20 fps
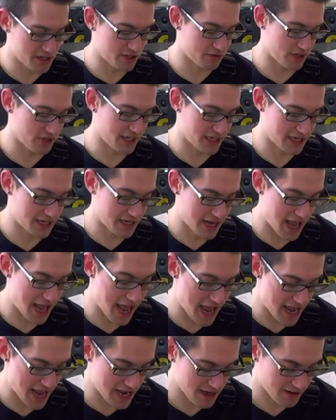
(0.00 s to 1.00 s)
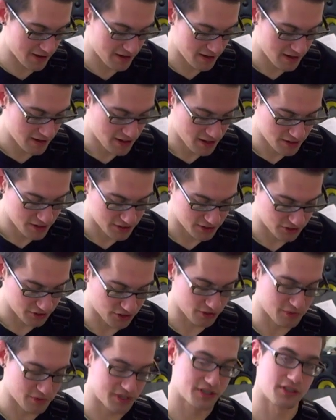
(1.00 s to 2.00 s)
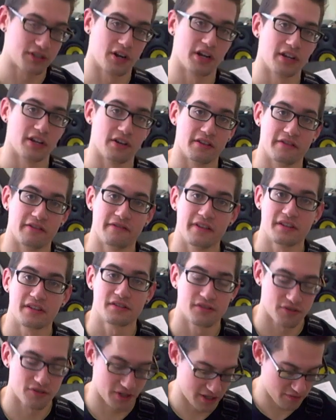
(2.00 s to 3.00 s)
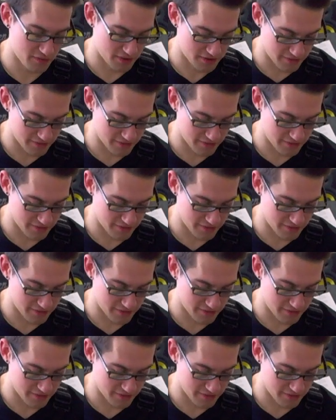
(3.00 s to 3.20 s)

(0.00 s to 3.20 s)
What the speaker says: doing it in A. So you're going to be starting on the 5th string with